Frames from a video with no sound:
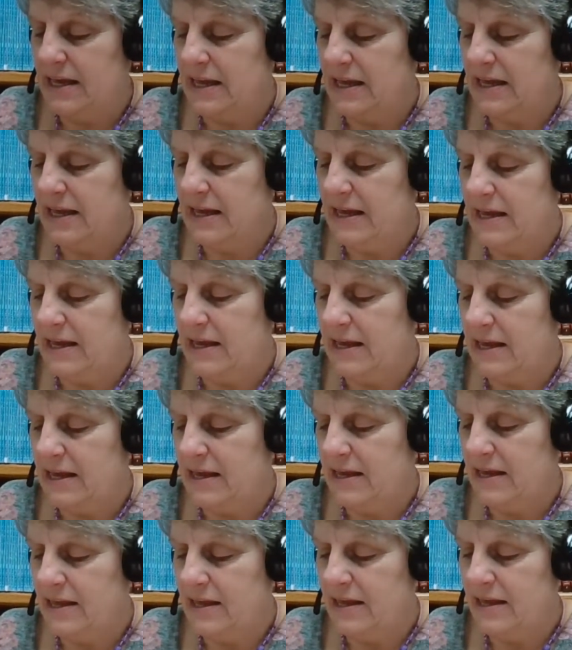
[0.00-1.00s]

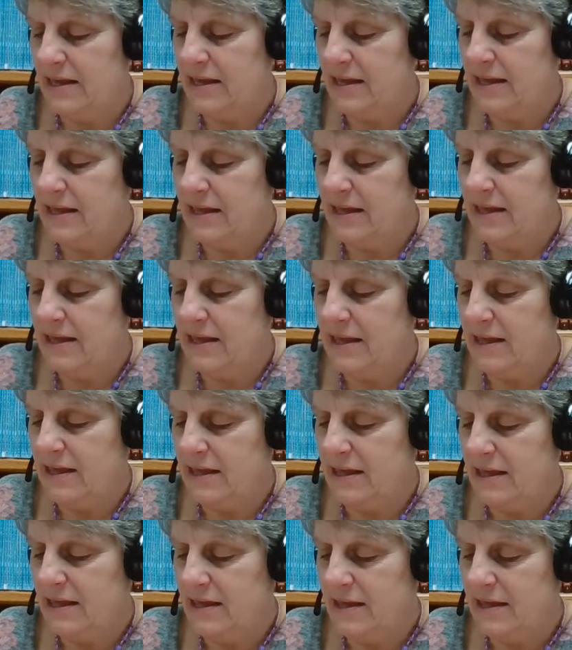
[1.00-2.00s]

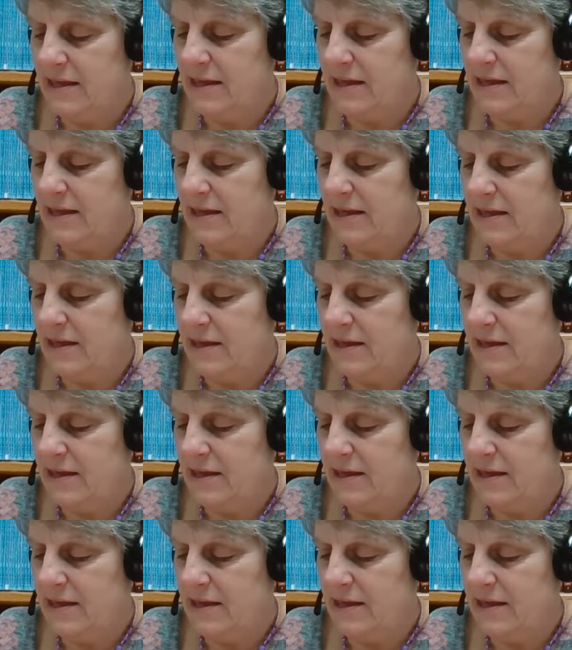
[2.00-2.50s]
No one is speaking in this clip.